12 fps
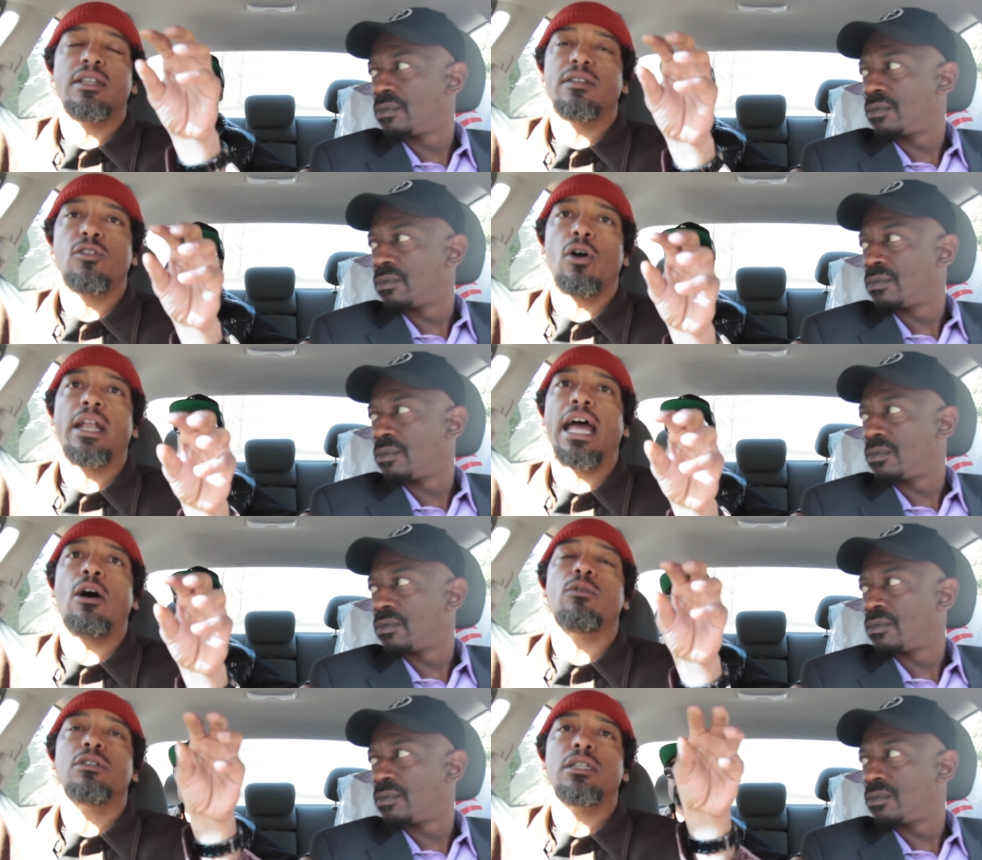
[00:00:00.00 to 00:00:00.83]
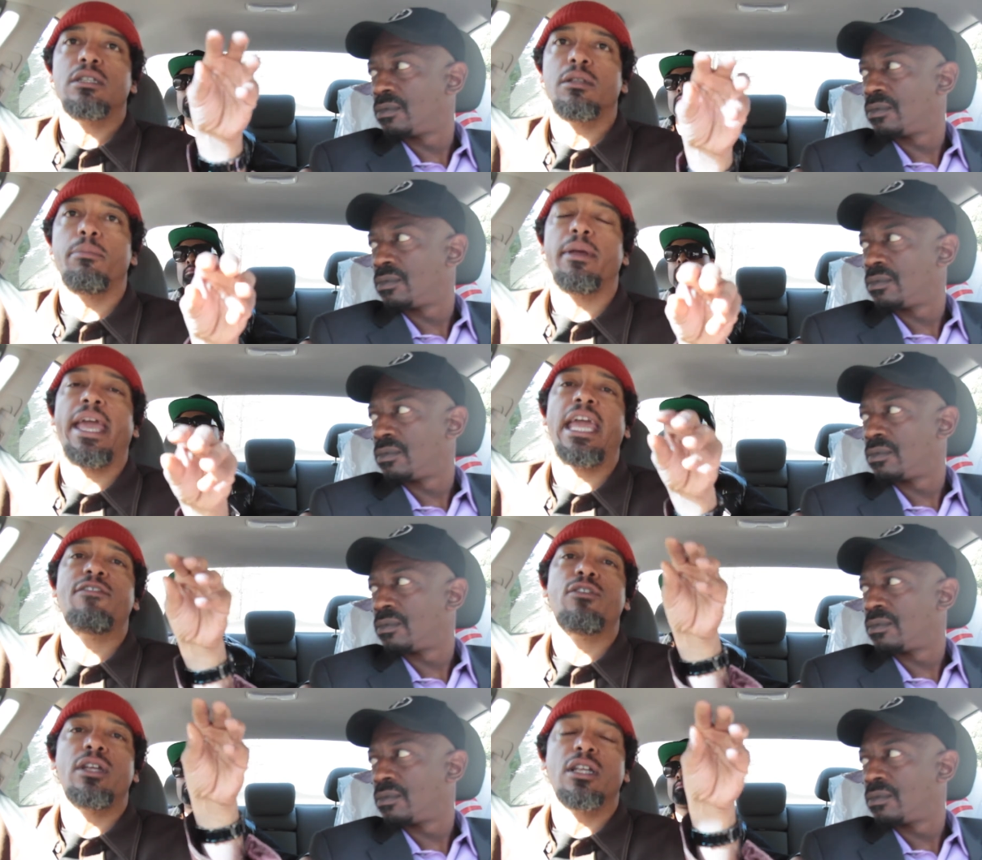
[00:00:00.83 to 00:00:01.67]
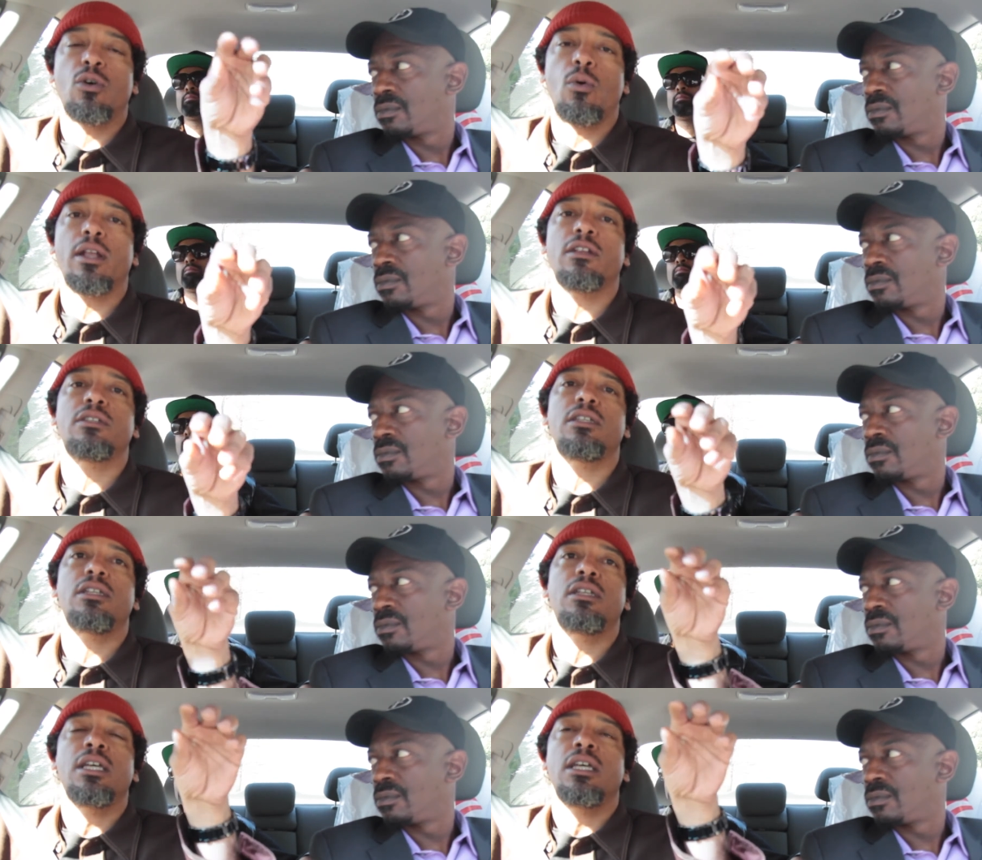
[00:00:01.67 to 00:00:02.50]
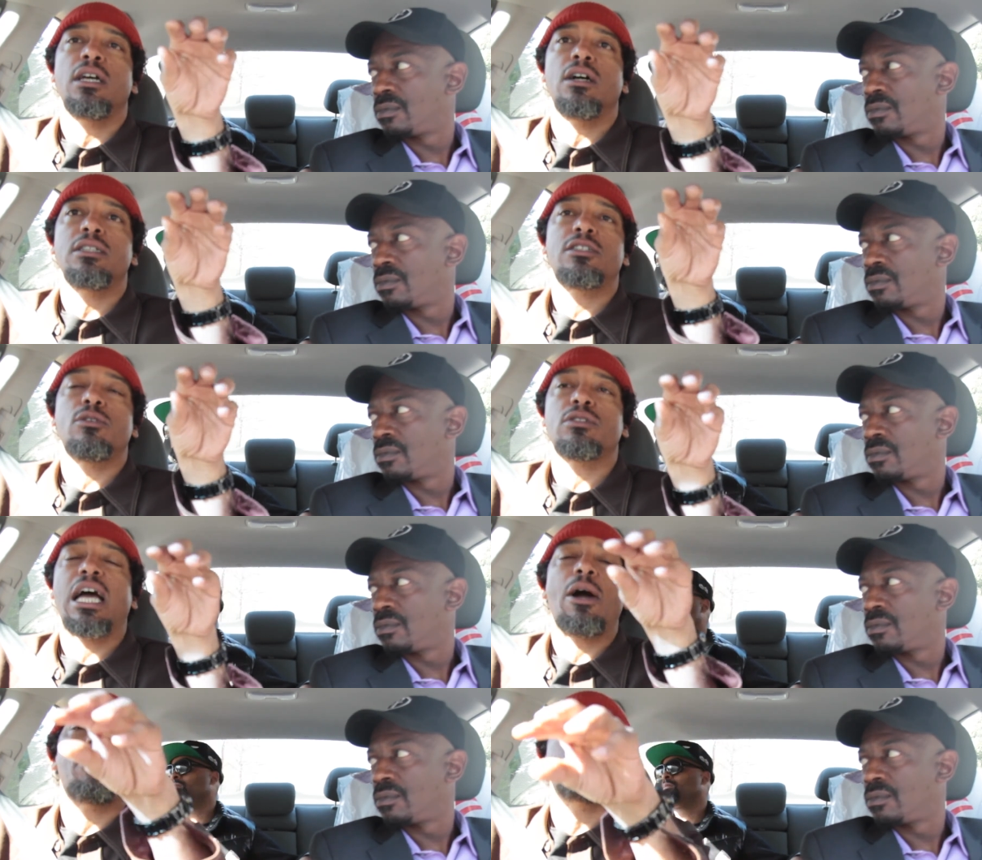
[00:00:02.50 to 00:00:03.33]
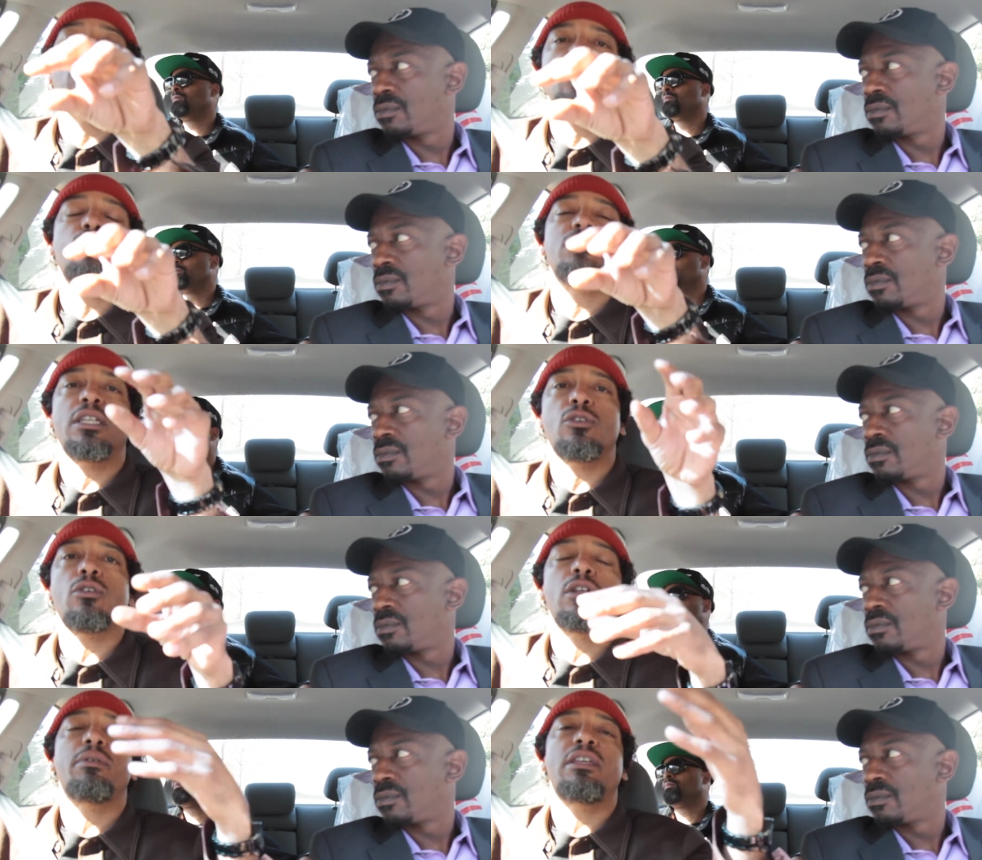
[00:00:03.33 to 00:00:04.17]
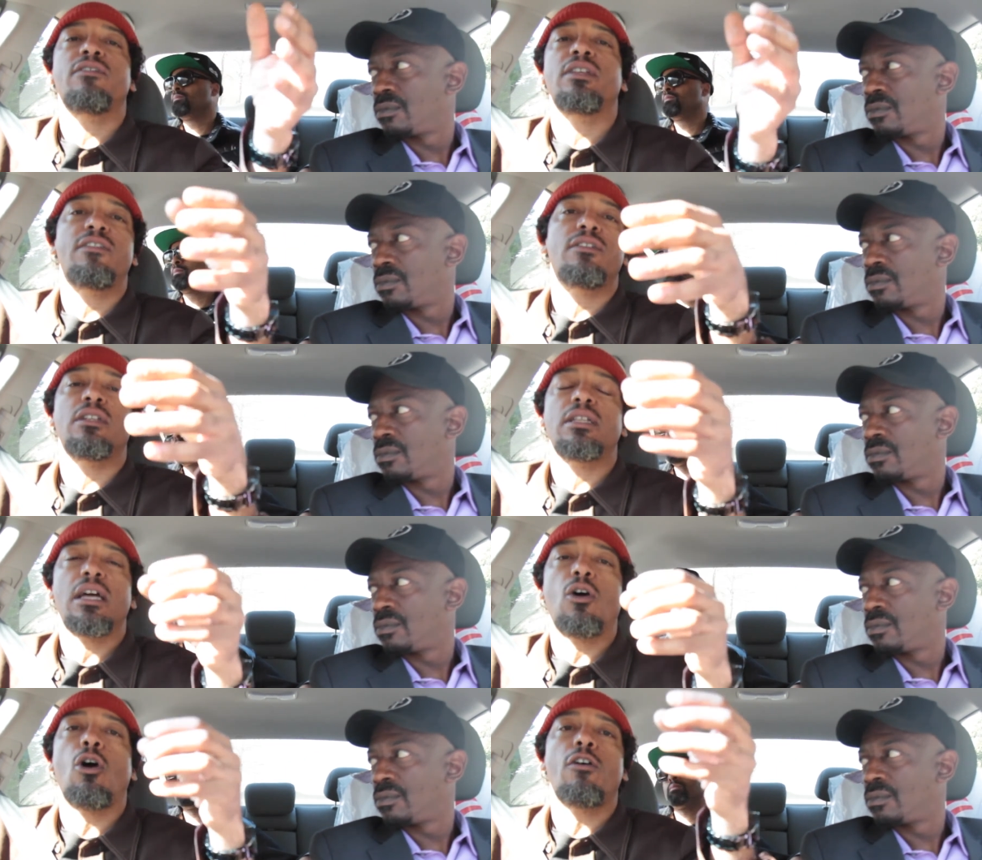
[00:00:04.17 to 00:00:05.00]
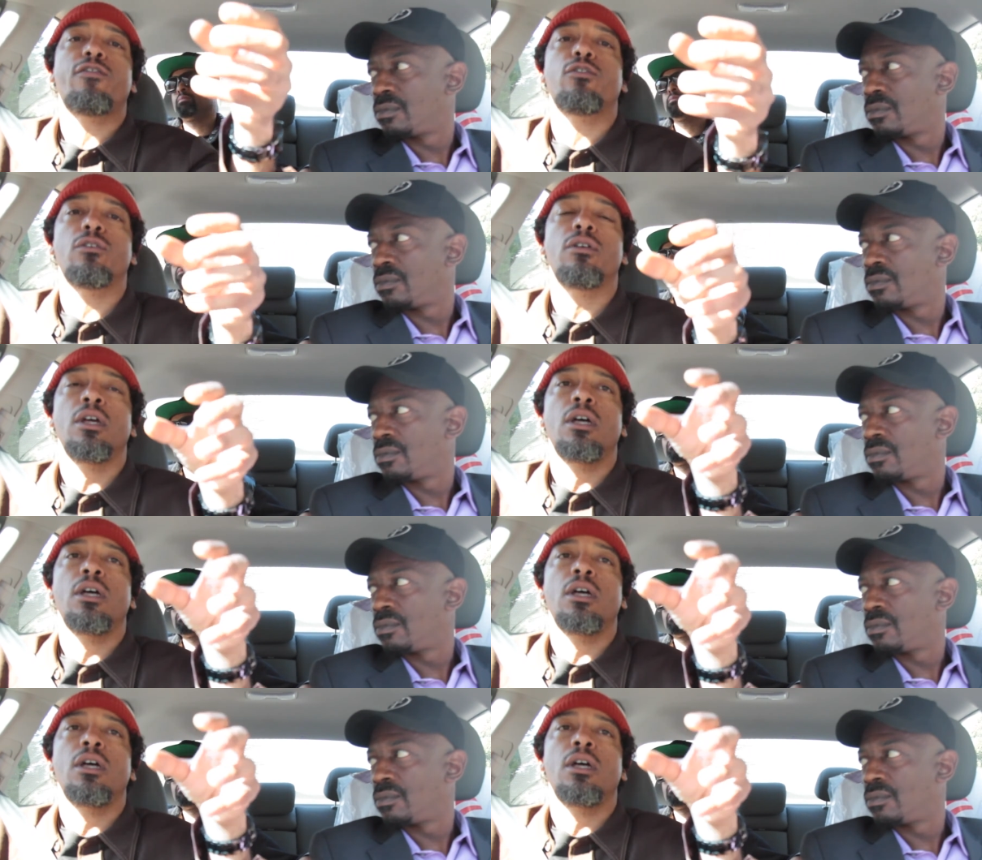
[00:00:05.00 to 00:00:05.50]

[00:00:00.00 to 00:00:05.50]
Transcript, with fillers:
Speaker 1: thought out the behavior and the quantity in terms of how it moves in order to be even even to offer